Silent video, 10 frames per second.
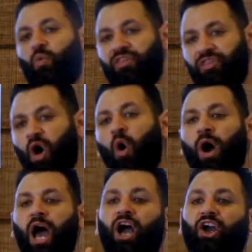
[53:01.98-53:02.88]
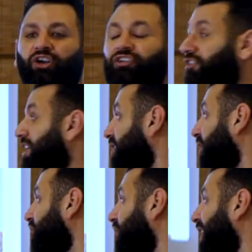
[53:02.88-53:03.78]
with no
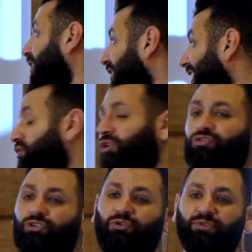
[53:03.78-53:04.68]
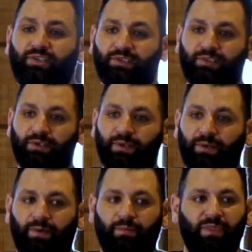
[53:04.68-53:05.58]
cardiovascular training, you need to introduce this.
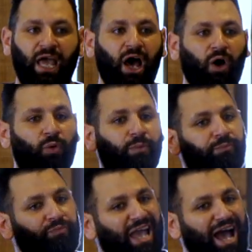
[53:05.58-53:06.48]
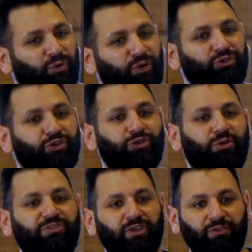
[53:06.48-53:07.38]
Now, how you
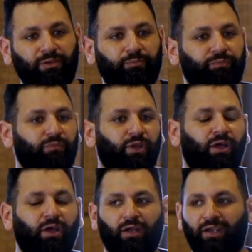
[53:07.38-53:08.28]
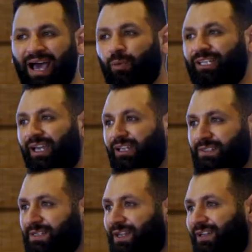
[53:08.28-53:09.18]
introduce it?
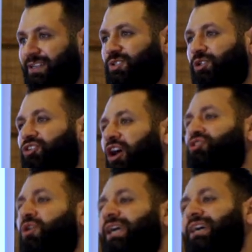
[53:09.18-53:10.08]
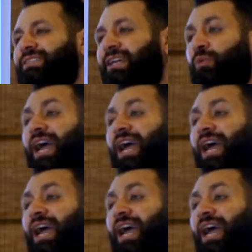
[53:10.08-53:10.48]
Nowadays, research are showing us that we